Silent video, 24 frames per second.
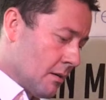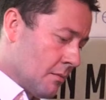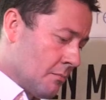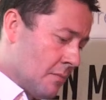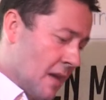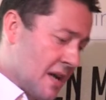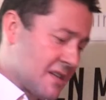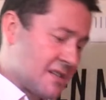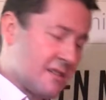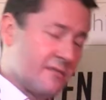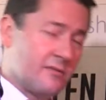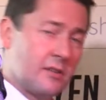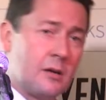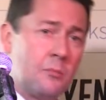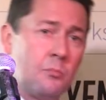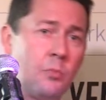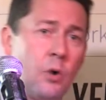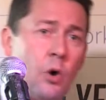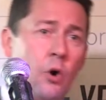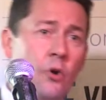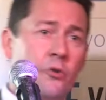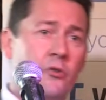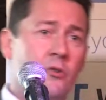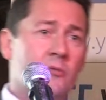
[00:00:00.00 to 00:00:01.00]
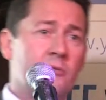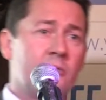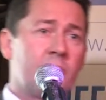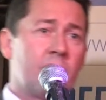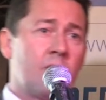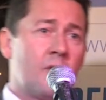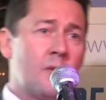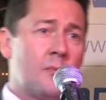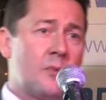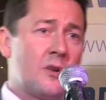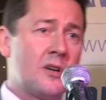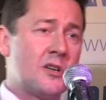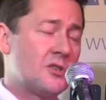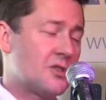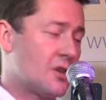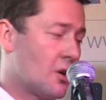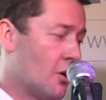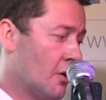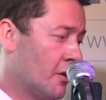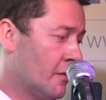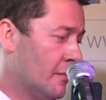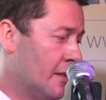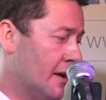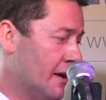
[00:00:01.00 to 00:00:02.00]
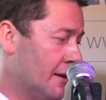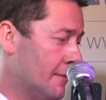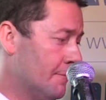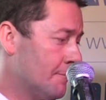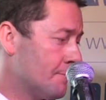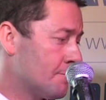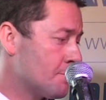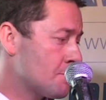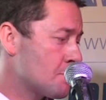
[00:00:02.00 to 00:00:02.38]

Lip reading: massively important for the British economy.